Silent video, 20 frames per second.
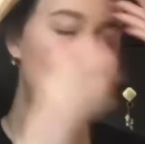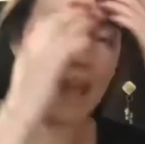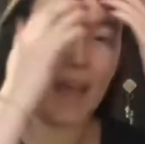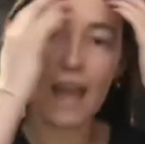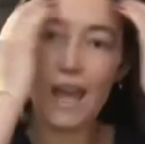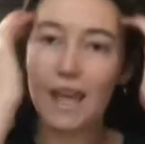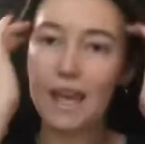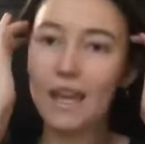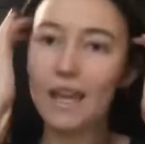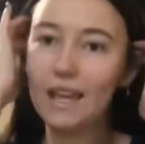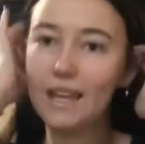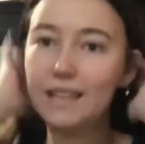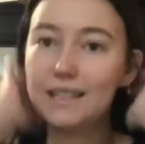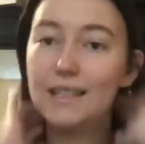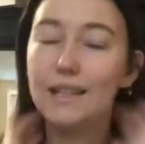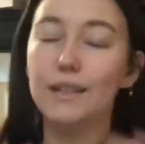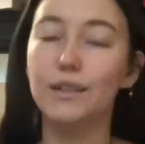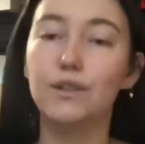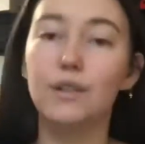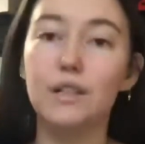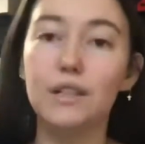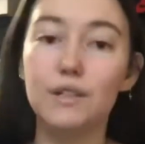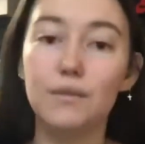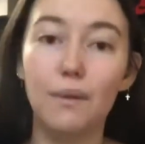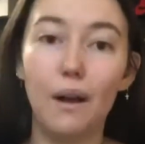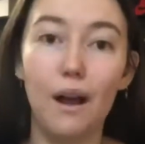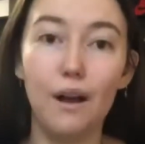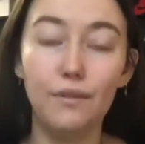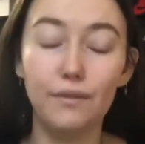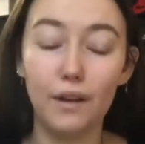It's literally
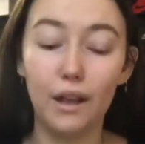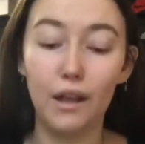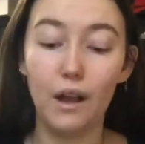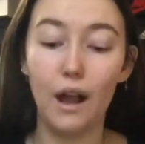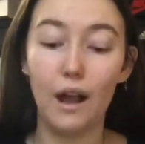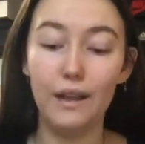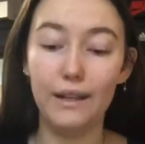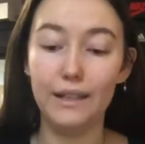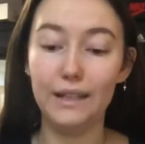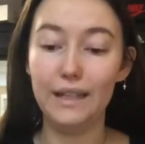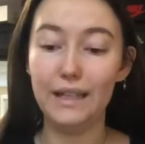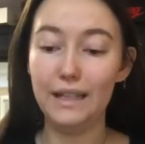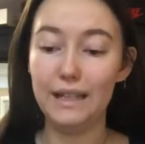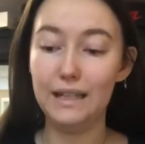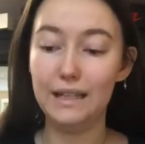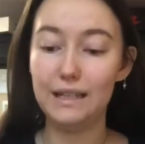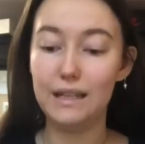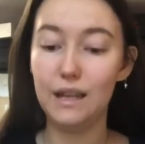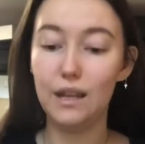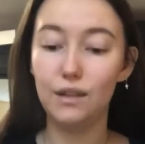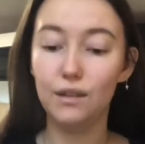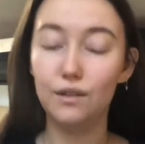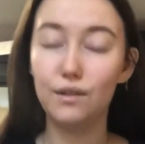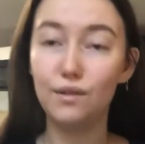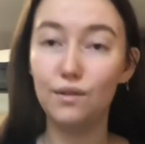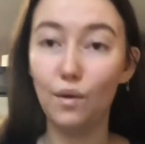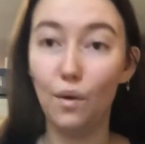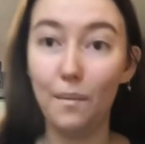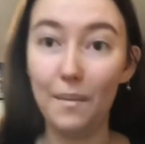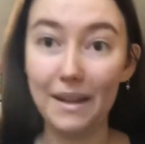12, like I need to
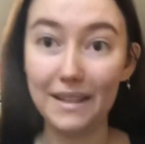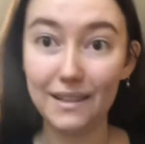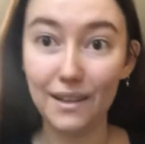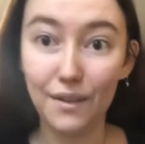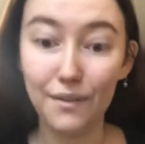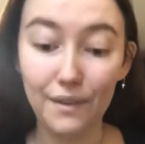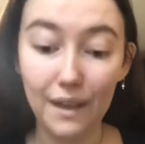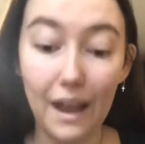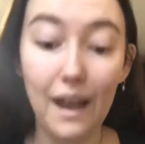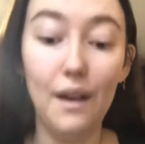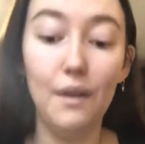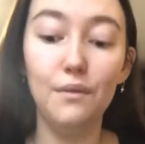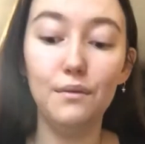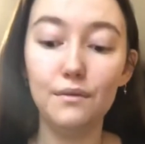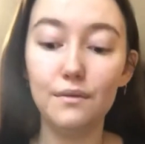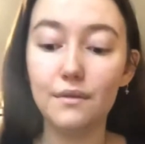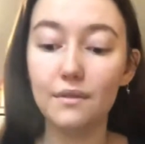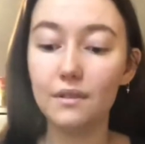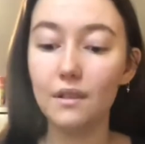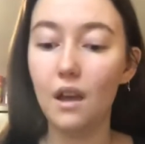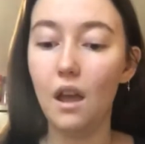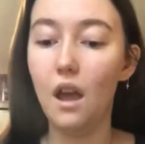sort myself out.